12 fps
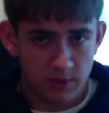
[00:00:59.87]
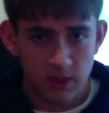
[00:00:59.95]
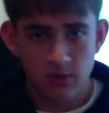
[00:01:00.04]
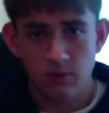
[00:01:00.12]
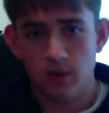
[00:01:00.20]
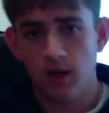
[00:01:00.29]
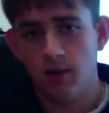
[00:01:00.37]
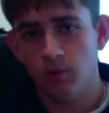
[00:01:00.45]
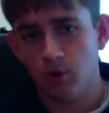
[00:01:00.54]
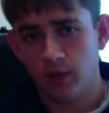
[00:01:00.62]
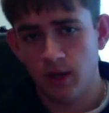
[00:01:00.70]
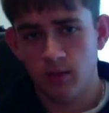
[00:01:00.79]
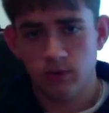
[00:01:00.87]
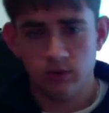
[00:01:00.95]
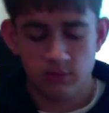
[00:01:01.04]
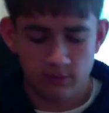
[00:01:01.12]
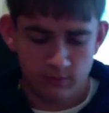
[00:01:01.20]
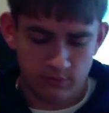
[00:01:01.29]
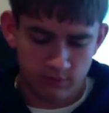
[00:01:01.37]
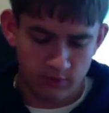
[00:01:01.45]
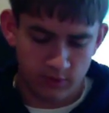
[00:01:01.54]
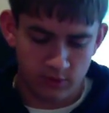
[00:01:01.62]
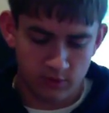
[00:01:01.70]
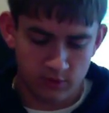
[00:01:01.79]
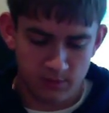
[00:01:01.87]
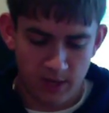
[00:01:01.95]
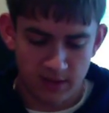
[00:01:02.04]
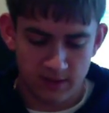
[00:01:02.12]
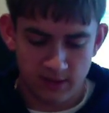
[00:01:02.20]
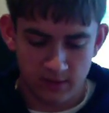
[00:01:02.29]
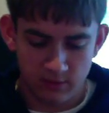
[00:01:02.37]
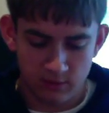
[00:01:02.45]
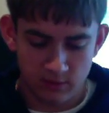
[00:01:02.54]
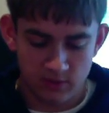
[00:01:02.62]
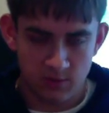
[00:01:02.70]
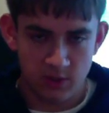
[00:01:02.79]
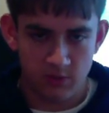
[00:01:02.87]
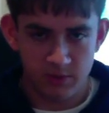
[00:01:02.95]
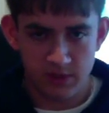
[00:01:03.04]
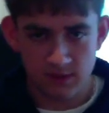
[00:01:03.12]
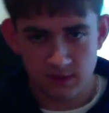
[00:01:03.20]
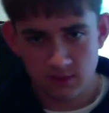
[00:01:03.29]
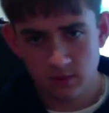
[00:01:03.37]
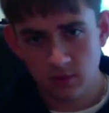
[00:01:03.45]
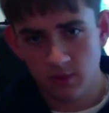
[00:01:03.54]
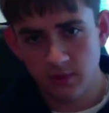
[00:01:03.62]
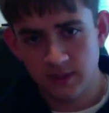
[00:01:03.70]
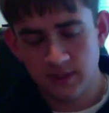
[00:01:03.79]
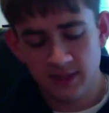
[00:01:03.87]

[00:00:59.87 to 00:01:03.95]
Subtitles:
and you can have more cable where it goes back down towards the middle piece. Going to